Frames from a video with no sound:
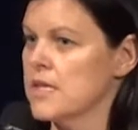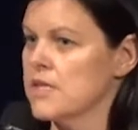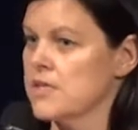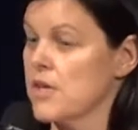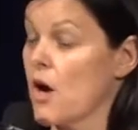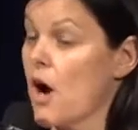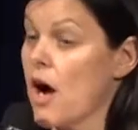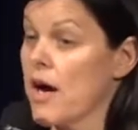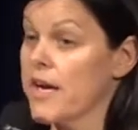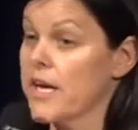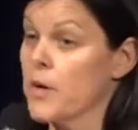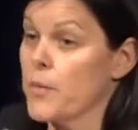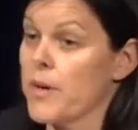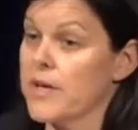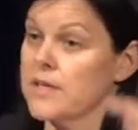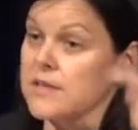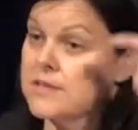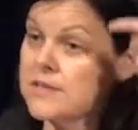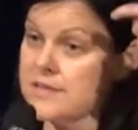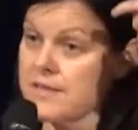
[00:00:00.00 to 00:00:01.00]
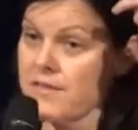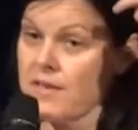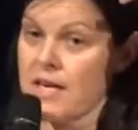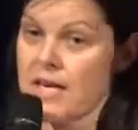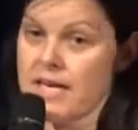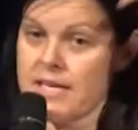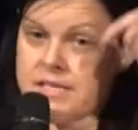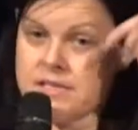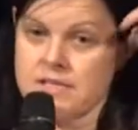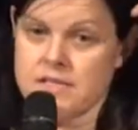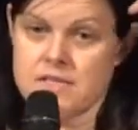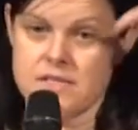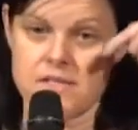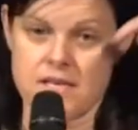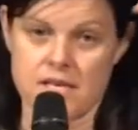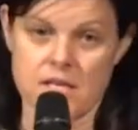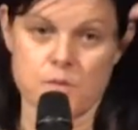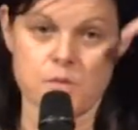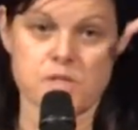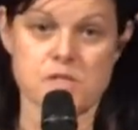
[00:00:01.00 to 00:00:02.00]
So IOLs are the lenses
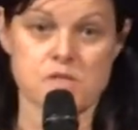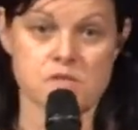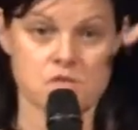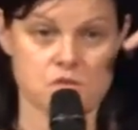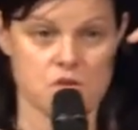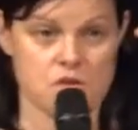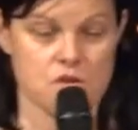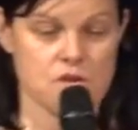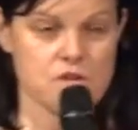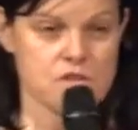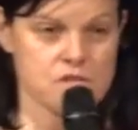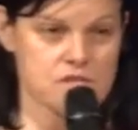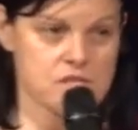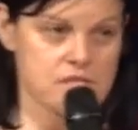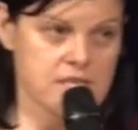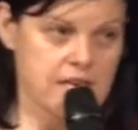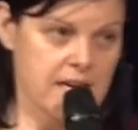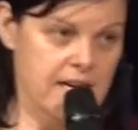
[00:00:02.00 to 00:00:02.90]
that you insert